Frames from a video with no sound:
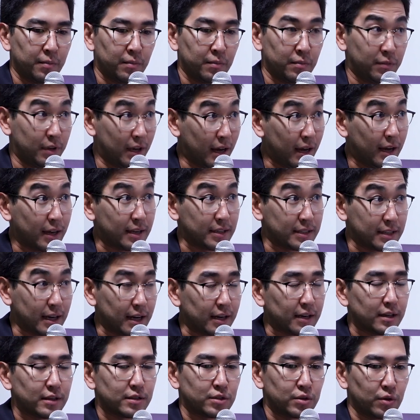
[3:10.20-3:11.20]
Yeah,
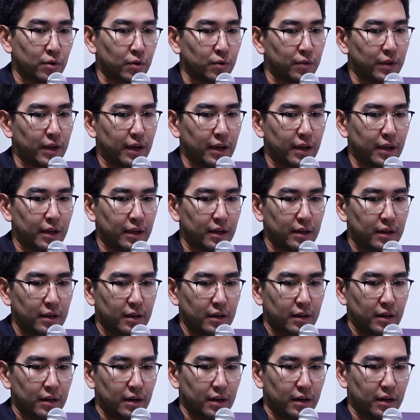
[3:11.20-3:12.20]
exactly. So they
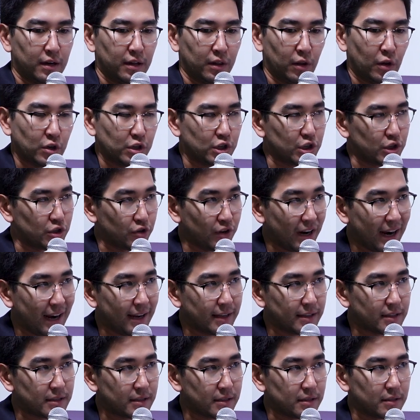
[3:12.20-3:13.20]
launched
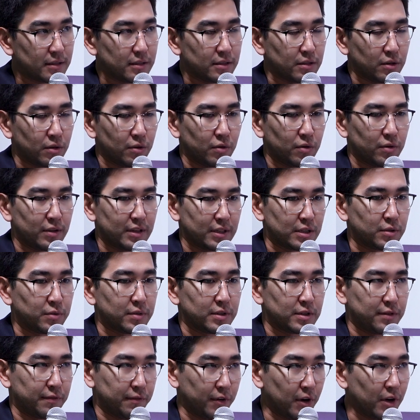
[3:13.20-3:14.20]
rides. So this
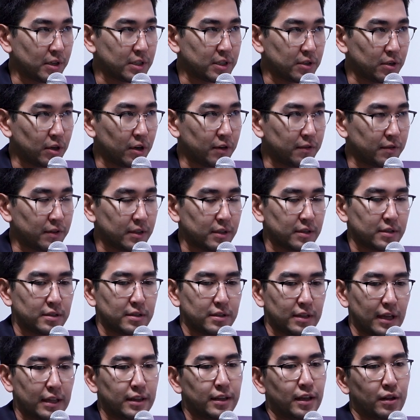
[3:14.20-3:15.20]
was the first service.
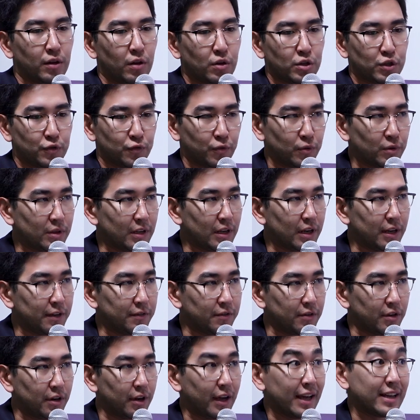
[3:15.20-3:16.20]
Then they launched food
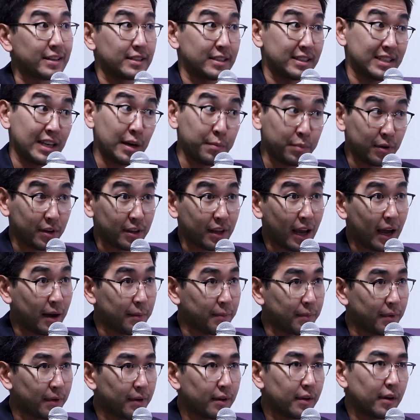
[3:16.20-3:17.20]
delivery as a separate
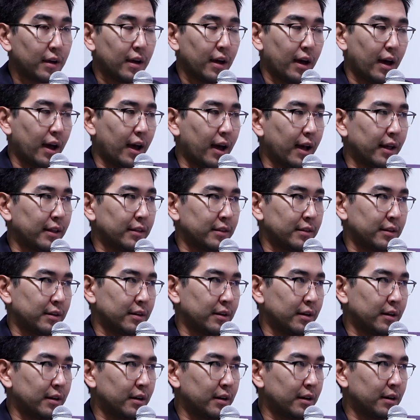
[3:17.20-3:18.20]
app. And
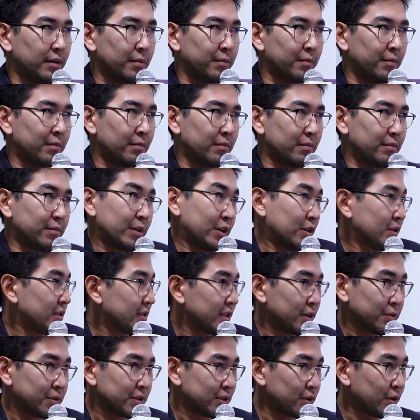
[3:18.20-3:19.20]
because
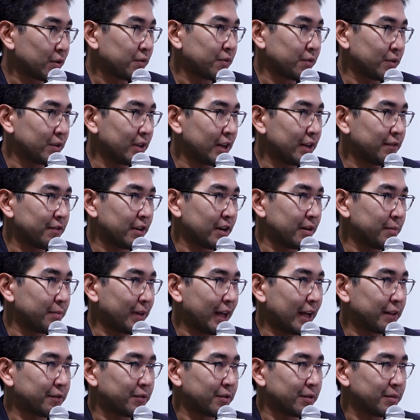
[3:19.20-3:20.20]
there was no food delivery
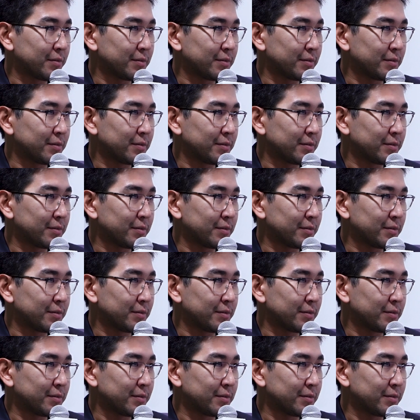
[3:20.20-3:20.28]
platform.